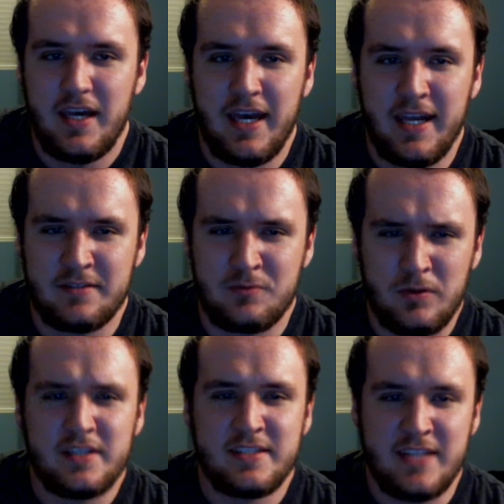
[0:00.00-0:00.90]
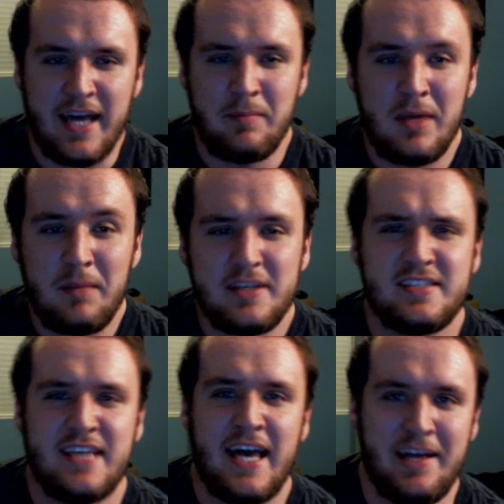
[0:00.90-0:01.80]
And it's really sad. It made me
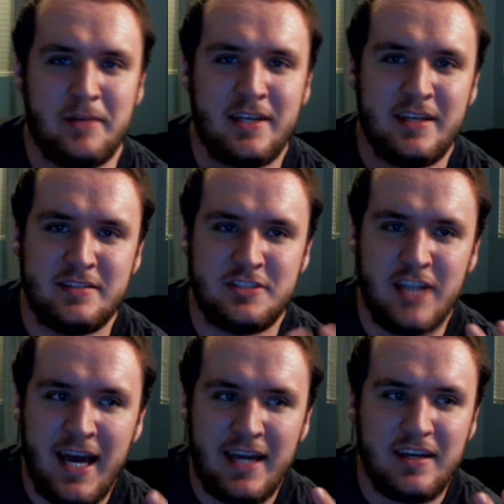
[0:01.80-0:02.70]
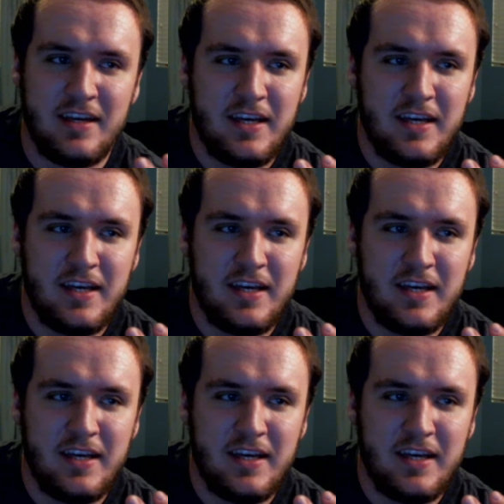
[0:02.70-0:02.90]
sad because Jack,